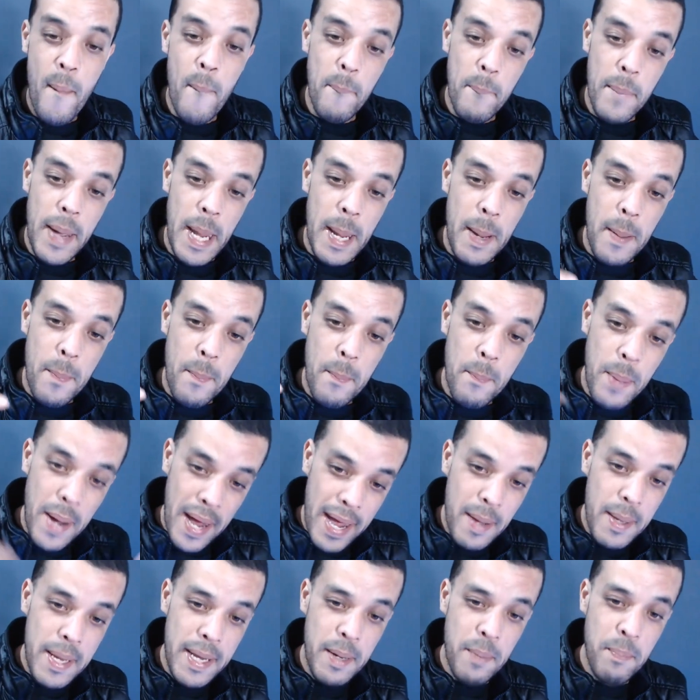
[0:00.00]
my
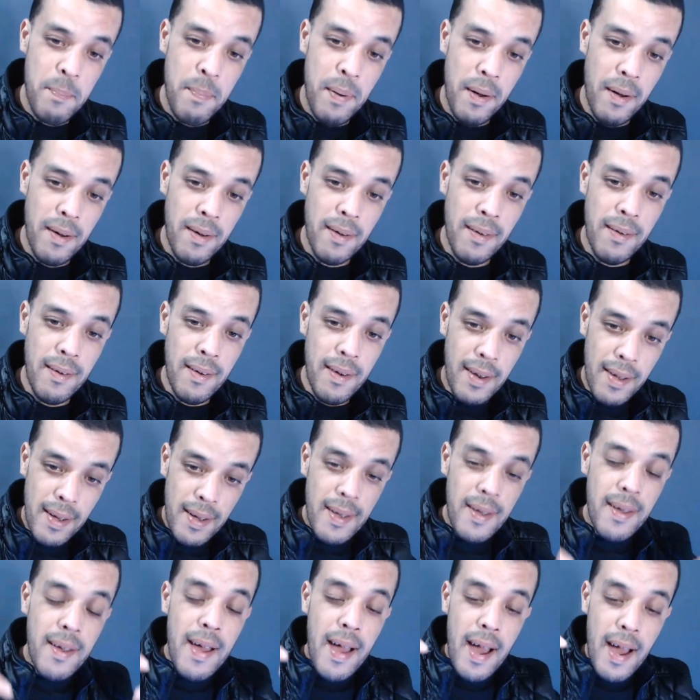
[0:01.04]
PayPal
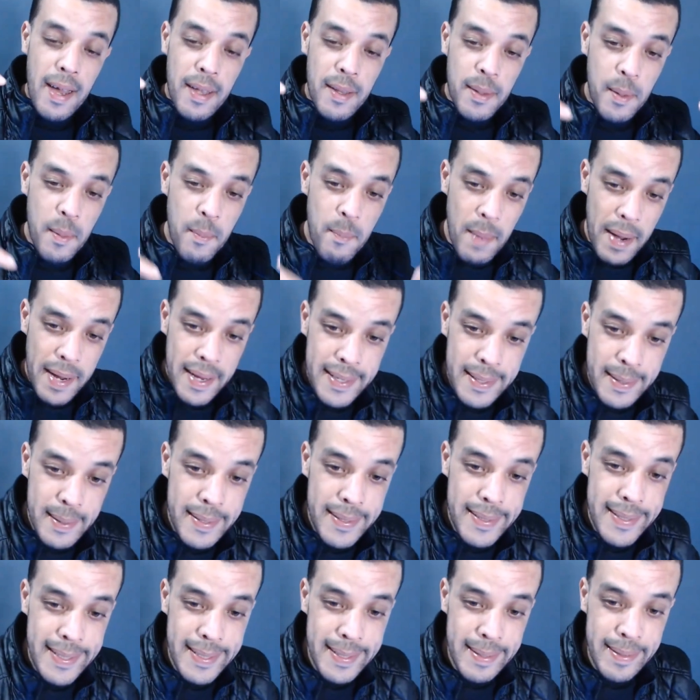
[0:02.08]
and my
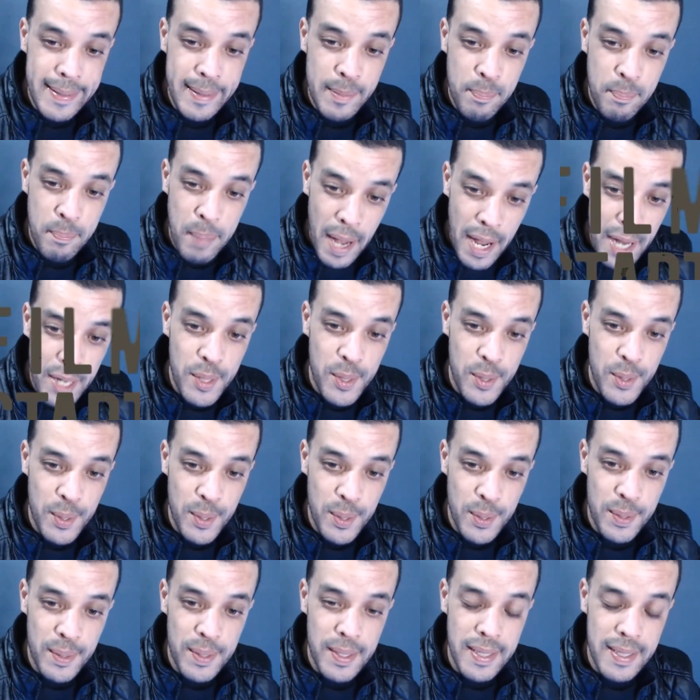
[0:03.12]

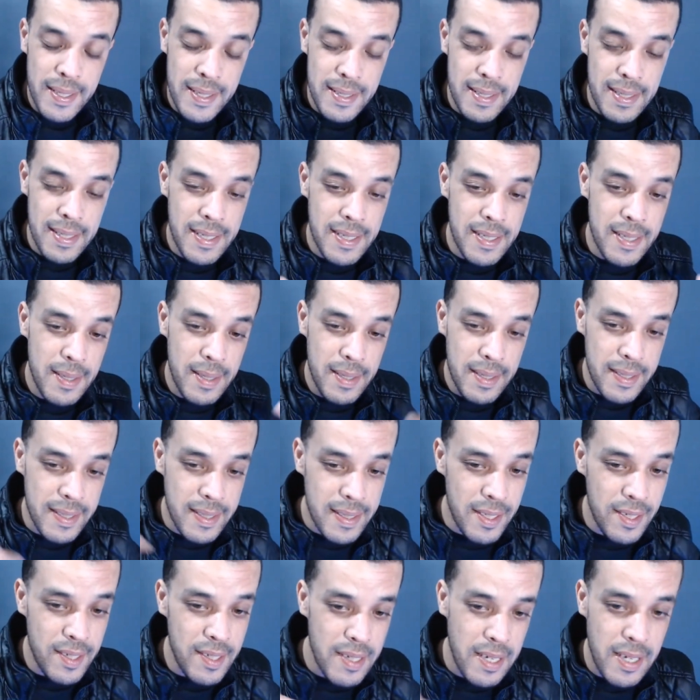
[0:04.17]
Patreon, it is in
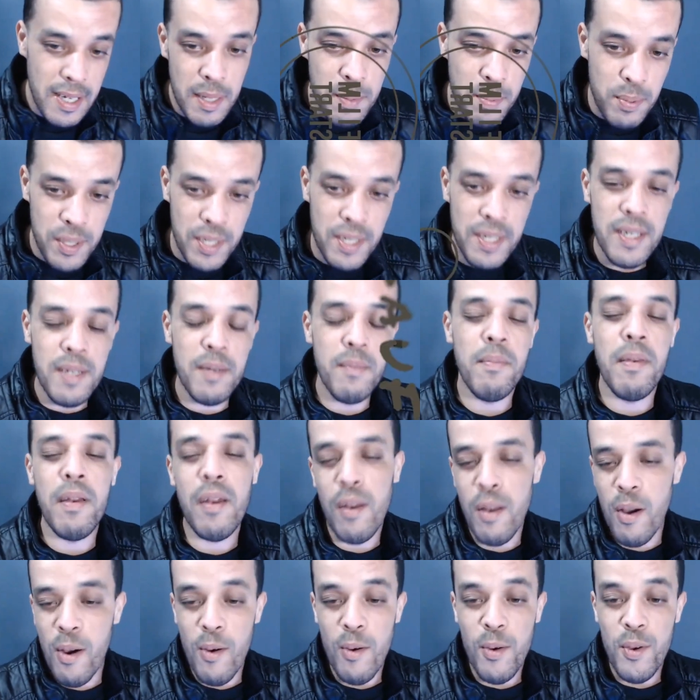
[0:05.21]
the description in
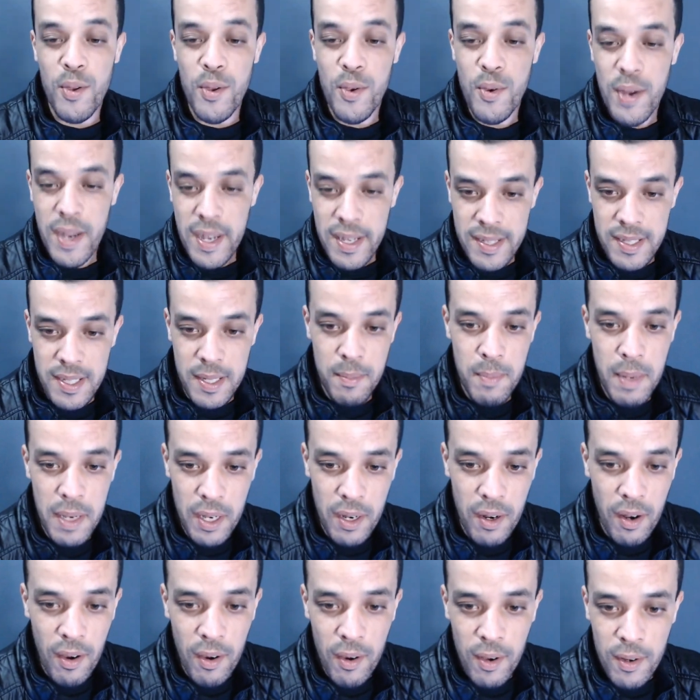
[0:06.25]
below. You can see
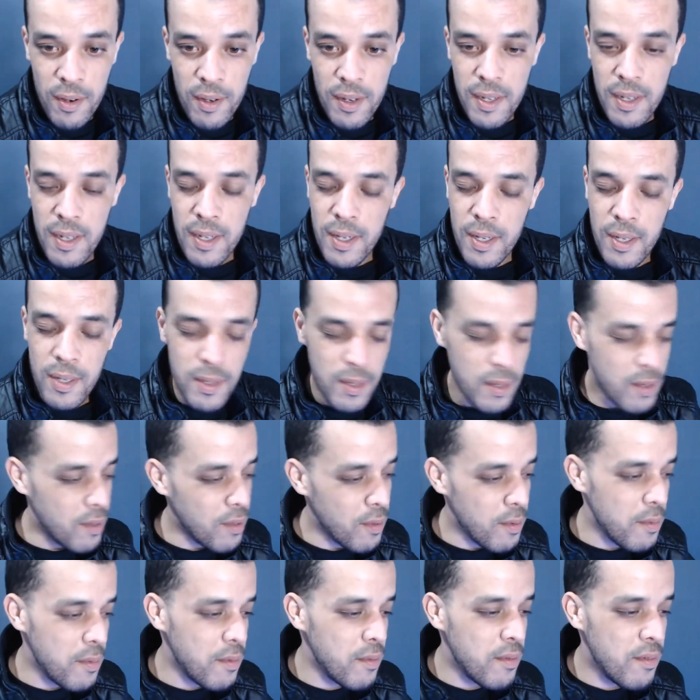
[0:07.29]
my goal,
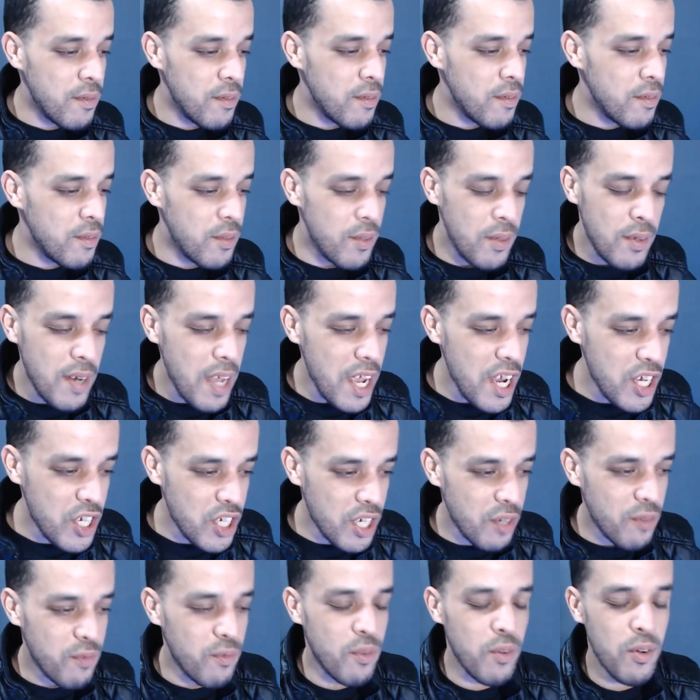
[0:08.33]
go
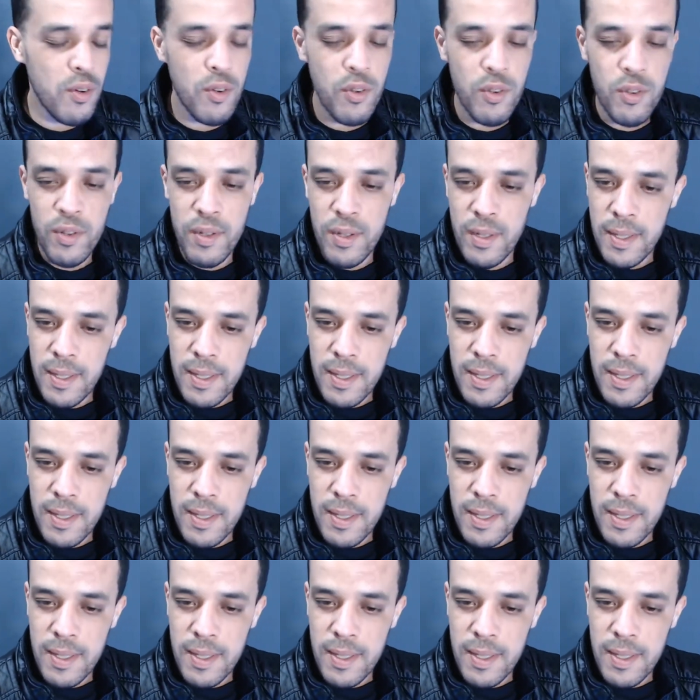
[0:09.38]
donation for